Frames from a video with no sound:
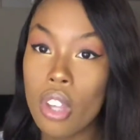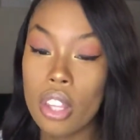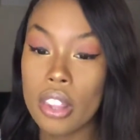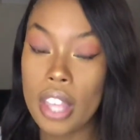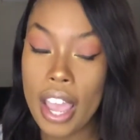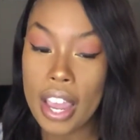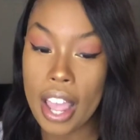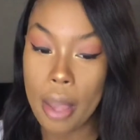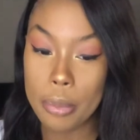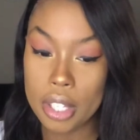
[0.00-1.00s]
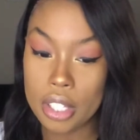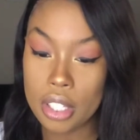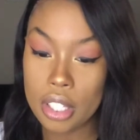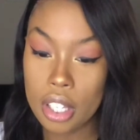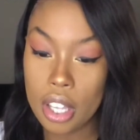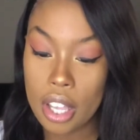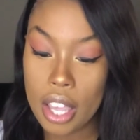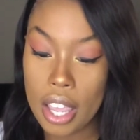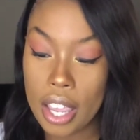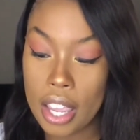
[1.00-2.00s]
that happens,
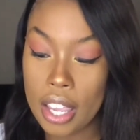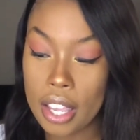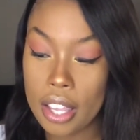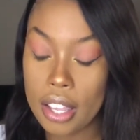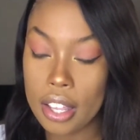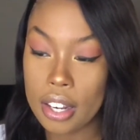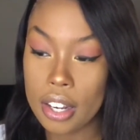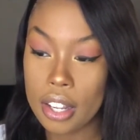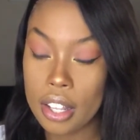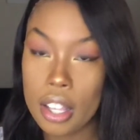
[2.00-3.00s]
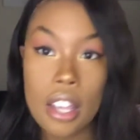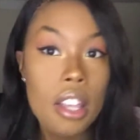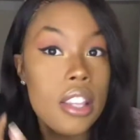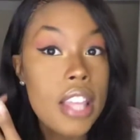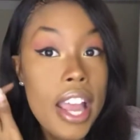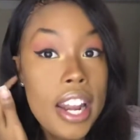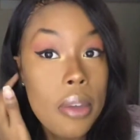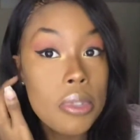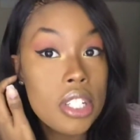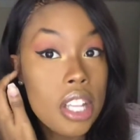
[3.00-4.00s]
and that night was
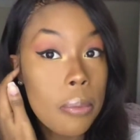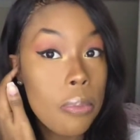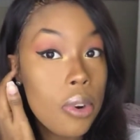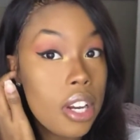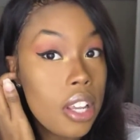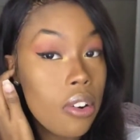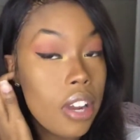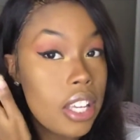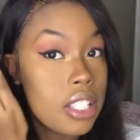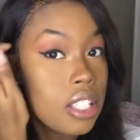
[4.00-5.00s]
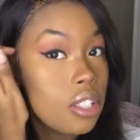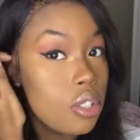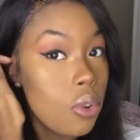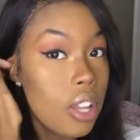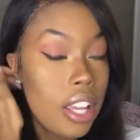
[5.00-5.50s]
just like pretty crazy. So like